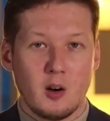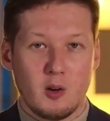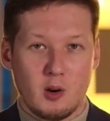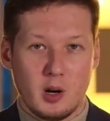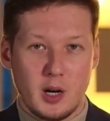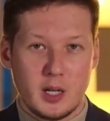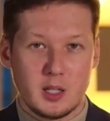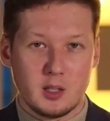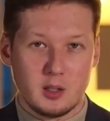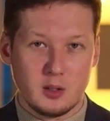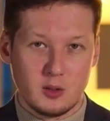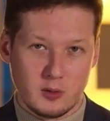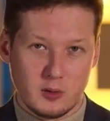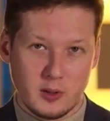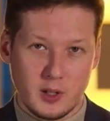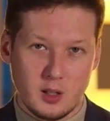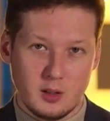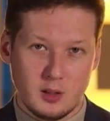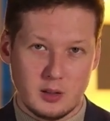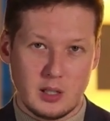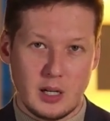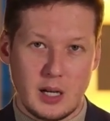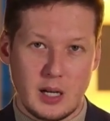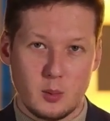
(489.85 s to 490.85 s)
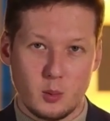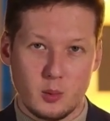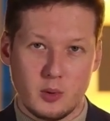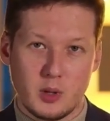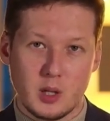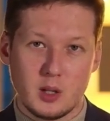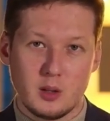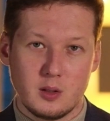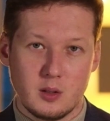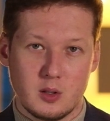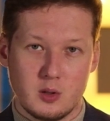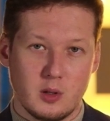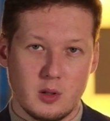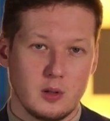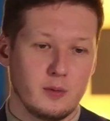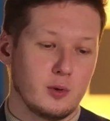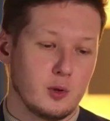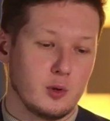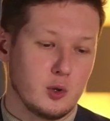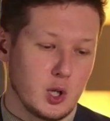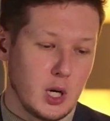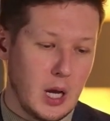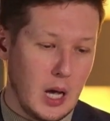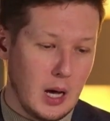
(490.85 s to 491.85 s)
right in real time within the
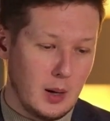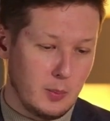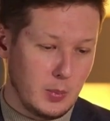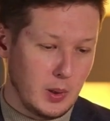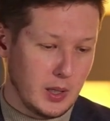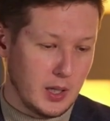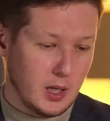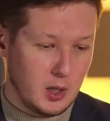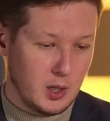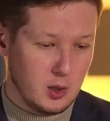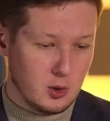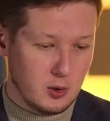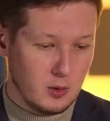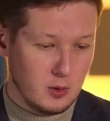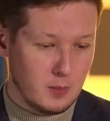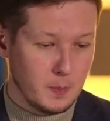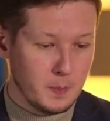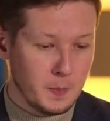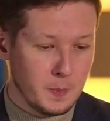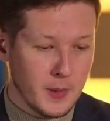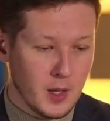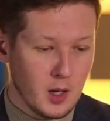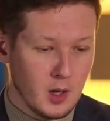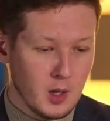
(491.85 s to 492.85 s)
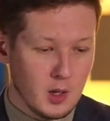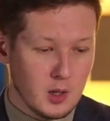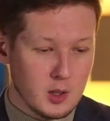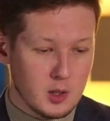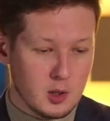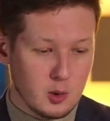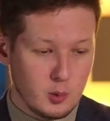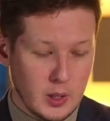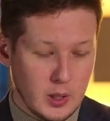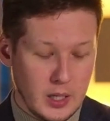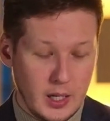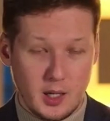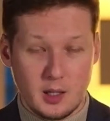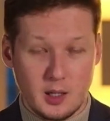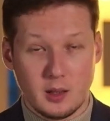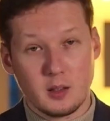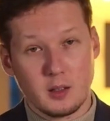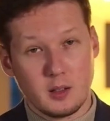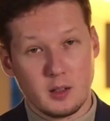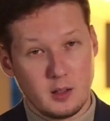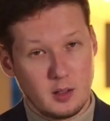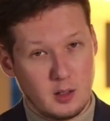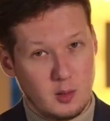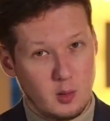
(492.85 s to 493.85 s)
Drill4J application. So
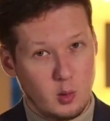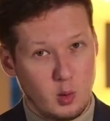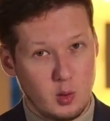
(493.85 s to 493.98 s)
again,